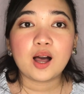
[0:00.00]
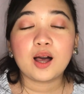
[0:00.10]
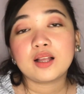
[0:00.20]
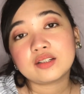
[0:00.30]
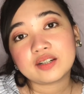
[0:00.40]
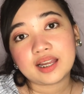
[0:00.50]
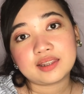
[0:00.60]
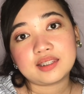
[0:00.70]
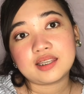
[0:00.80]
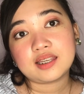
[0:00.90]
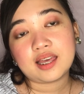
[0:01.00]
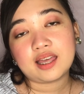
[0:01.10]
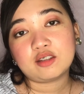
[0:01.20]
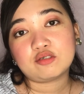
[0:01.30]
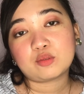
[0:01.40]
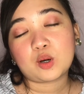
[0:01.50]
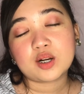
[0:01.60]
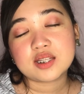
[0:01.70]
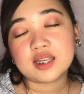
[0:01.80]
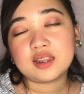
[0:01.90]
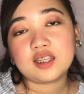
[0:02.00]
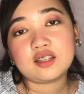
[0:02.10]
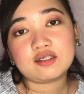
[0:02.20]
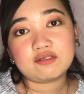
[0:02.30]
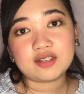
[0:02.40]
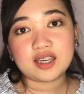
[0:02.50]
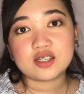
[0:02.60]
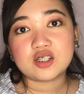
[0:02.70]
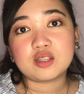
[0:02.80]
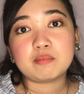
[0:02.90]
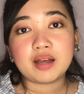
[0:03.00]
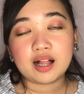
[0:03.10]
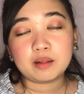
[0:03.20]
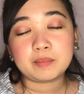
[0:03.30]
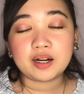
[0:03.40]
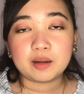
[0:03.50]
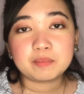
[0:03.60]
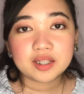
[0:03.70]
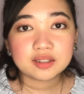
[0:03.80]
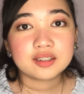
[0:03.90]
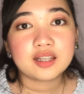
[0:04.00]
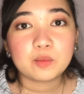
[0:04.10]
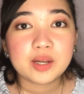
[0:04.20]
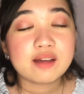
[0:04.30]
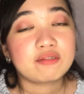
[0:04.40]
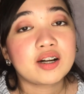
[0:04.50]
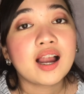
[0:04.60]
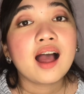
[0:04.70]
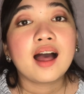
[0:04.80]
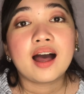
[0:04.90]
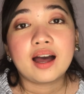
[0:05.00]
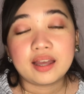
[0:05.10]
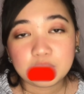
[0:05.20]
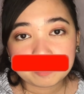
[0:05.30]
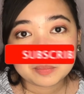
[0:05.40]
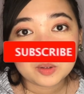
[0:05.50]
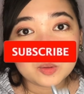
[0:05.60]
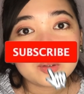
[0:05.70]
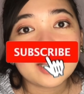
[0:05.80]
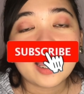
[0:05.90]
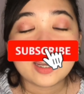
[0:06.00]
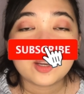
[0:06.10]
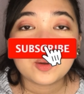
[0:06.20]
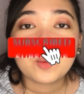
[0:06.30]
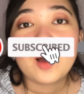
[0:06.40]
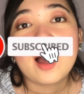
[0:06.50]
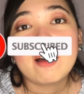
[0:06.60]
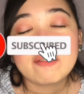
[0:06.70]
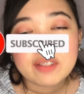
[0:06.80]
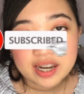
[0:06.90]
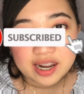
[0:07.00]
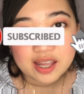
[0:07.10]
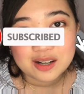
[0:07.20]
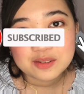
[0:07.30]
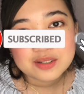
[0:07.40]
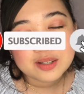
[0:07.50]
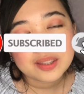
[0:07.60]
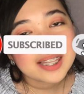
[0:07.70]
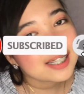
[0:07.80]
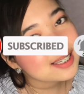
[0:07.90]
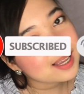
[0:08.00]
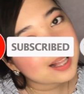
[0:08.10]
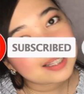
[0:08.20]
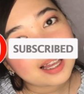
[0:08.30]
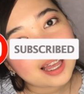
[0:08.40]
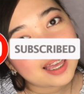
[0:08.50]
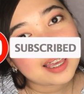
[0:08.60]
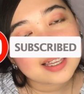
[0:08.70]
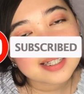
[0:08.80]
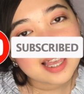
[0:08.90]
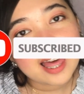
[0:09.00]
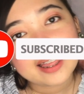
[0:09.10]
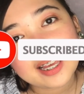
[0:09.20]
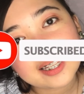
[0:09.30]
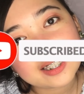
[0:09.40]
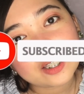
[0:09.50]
already. And of course, hit the notification bell para updated ka whenever I upload a new video. So, that is all guys. Thank